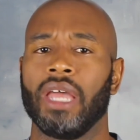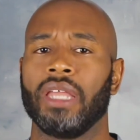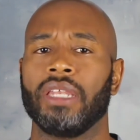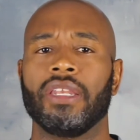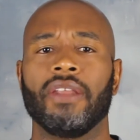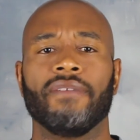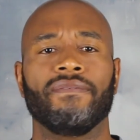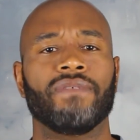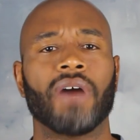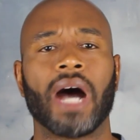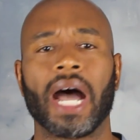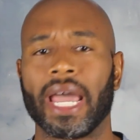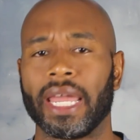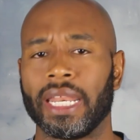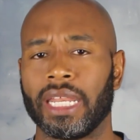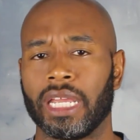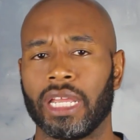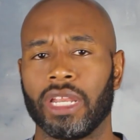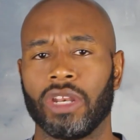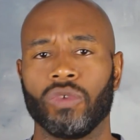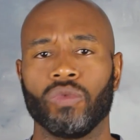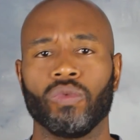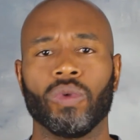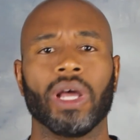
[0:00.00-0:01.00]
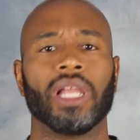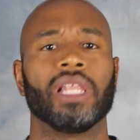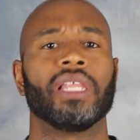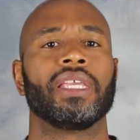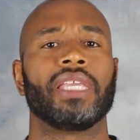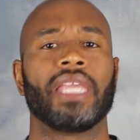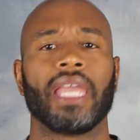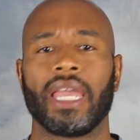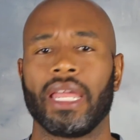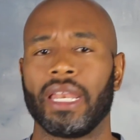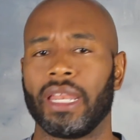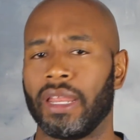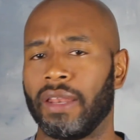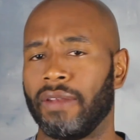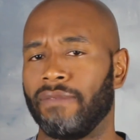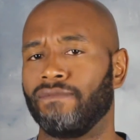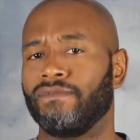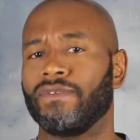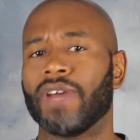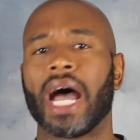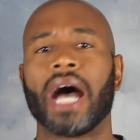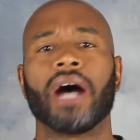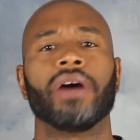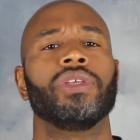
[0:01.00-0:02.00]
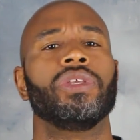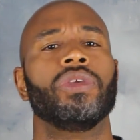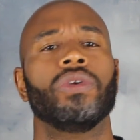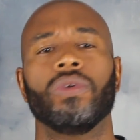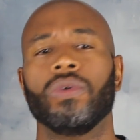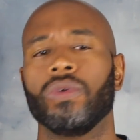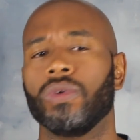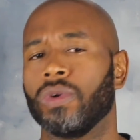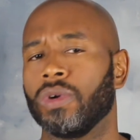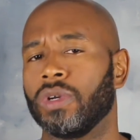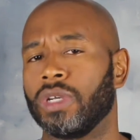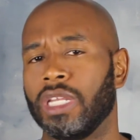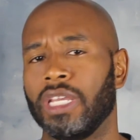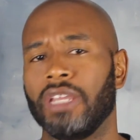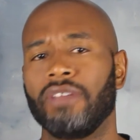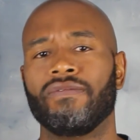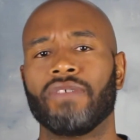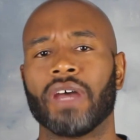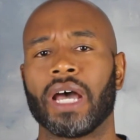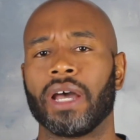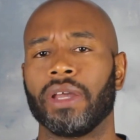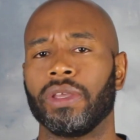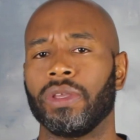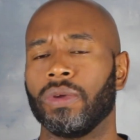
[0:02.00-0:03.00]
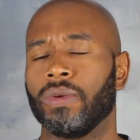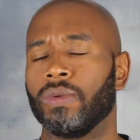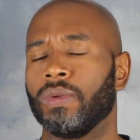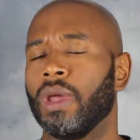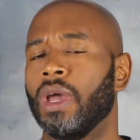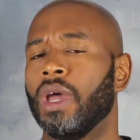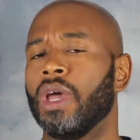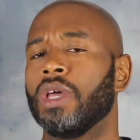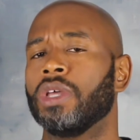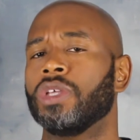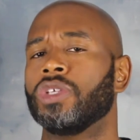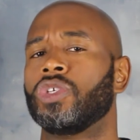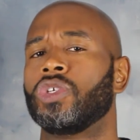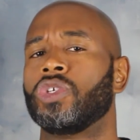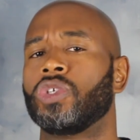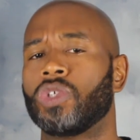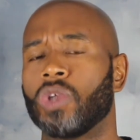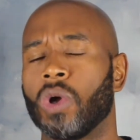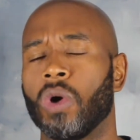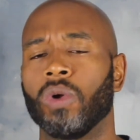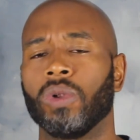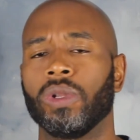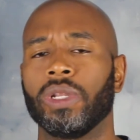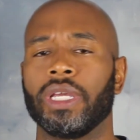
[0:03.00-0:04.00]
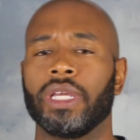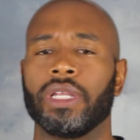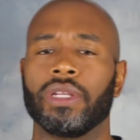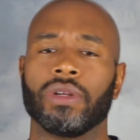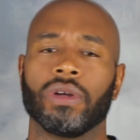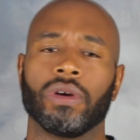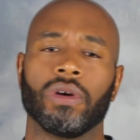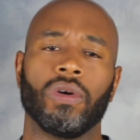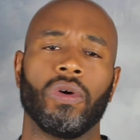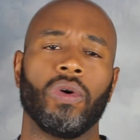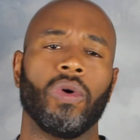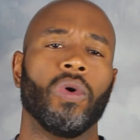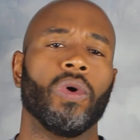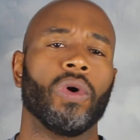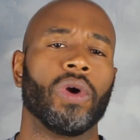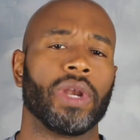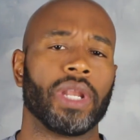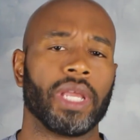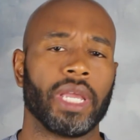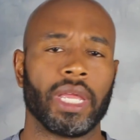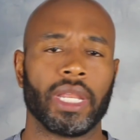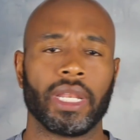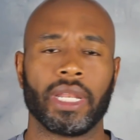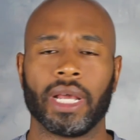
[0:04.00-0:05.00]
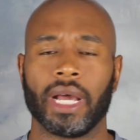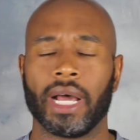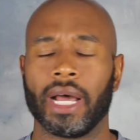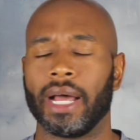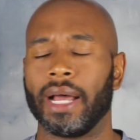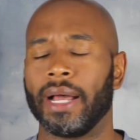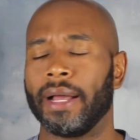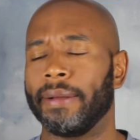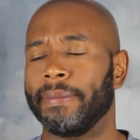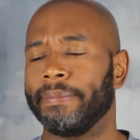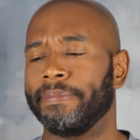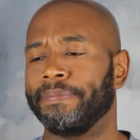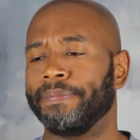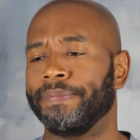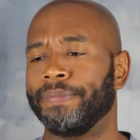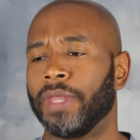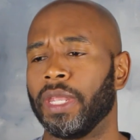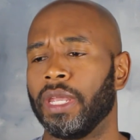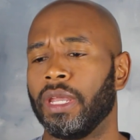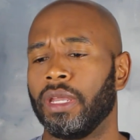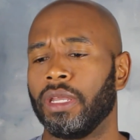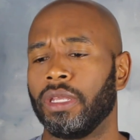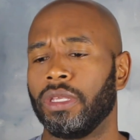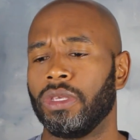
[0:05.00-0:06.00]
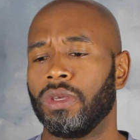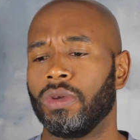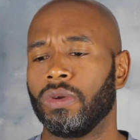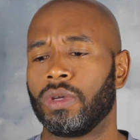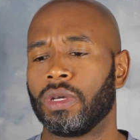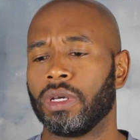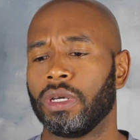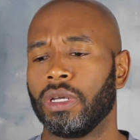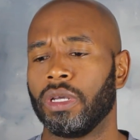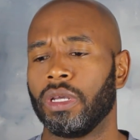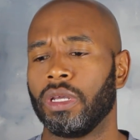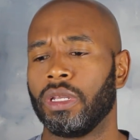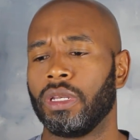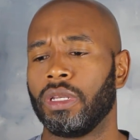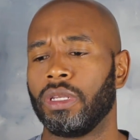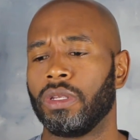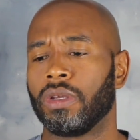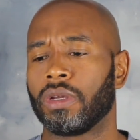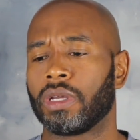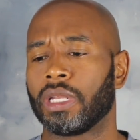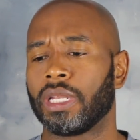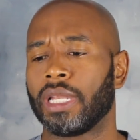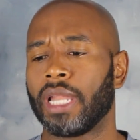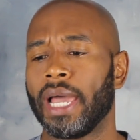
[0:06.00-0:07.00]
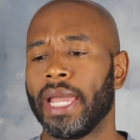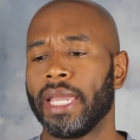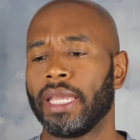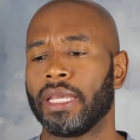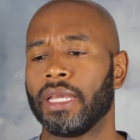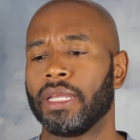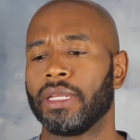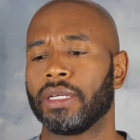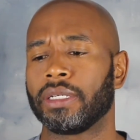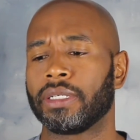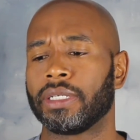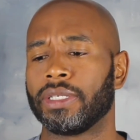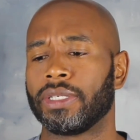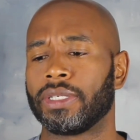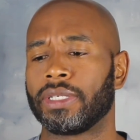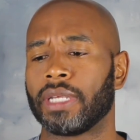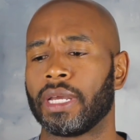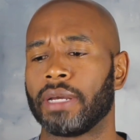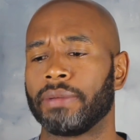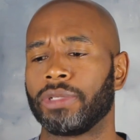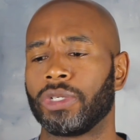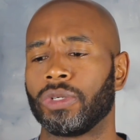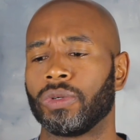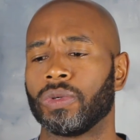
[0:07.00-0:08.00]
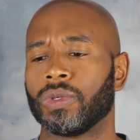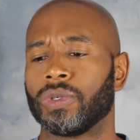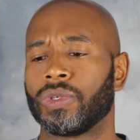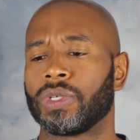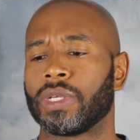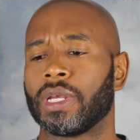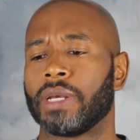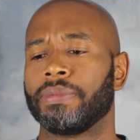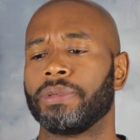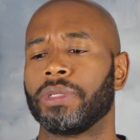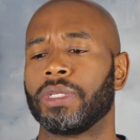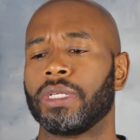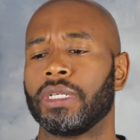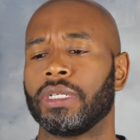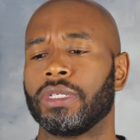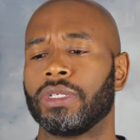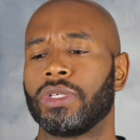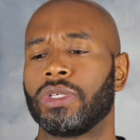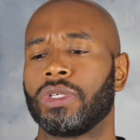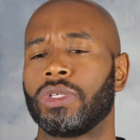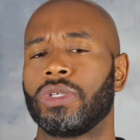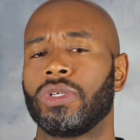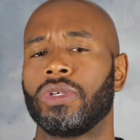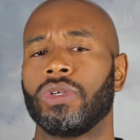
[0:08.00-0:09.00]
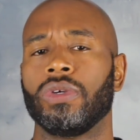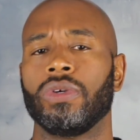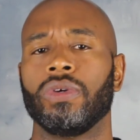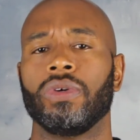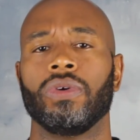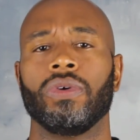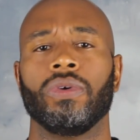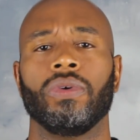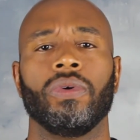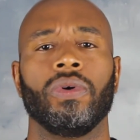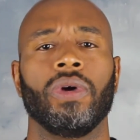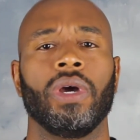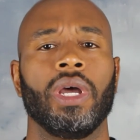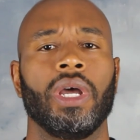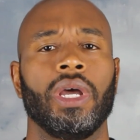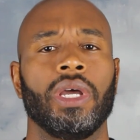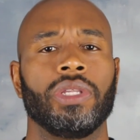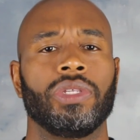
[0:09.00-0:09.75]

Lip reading: divided, relegated, valued or devalued, stolen or hoarded. You could liken a conceptual substance to